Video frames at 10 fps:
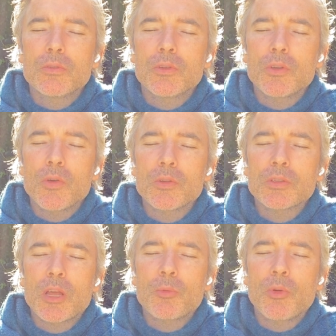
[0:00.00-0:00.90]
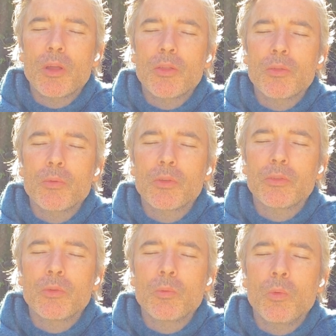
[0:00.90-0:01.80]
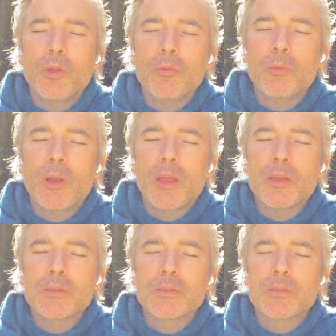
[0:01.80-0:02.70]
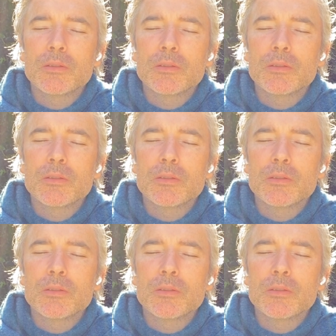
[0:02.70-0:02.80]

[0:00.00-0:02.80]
notice that breath. What's the one place?